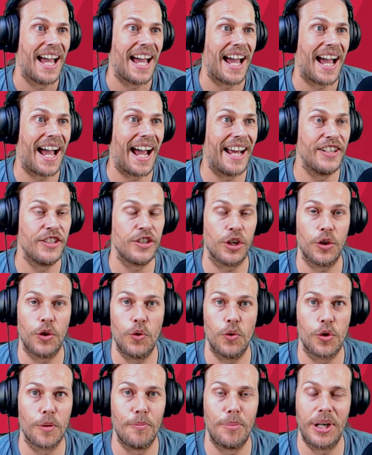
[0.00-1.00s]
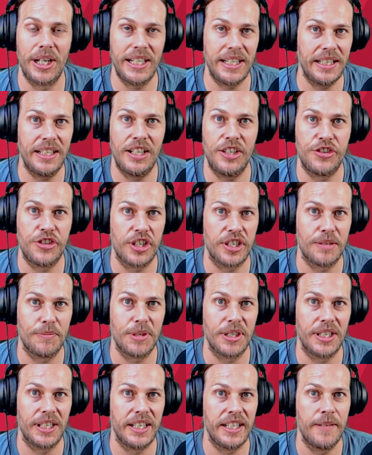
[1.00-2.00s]
and all completely
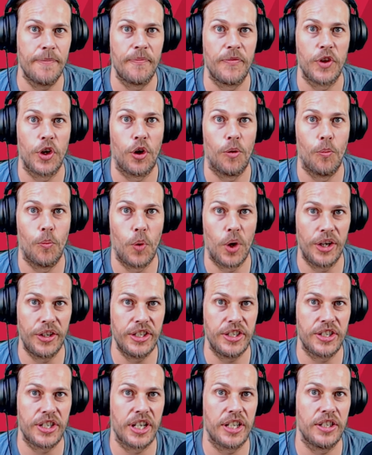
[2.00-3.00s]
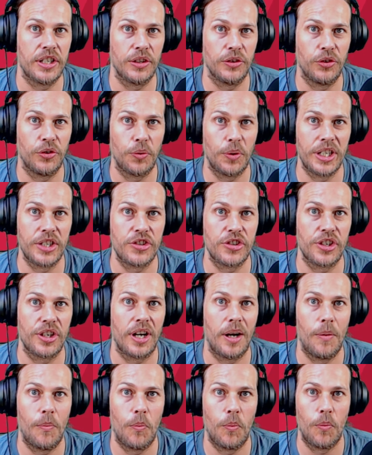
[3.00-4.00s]
legitimately on one Nintendo Switch,
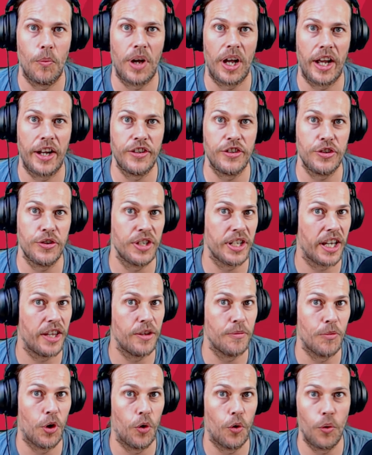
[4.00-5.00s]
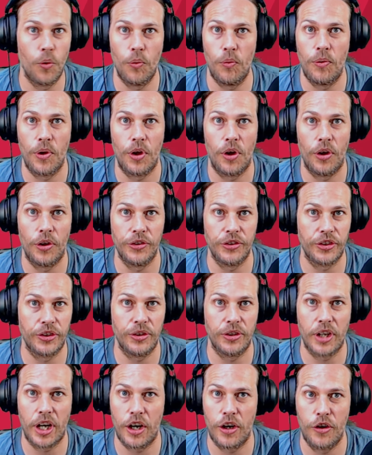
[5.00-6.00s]
and you can get them all onto
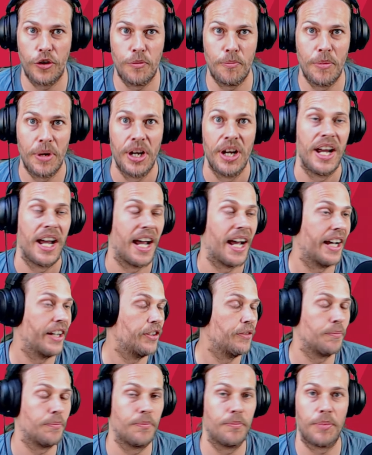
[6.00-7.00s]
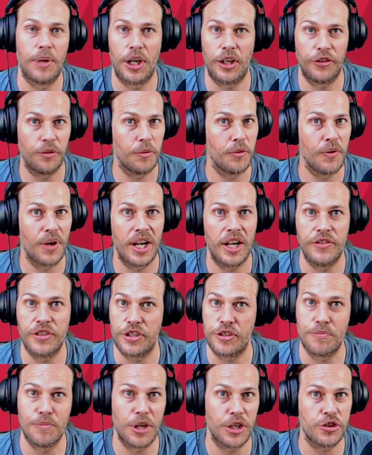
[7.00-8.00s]
home and pass them around as
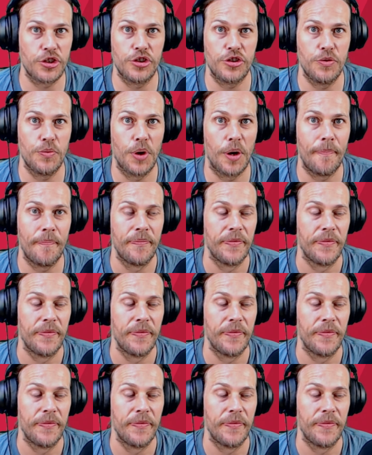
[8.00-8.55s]
much as you want.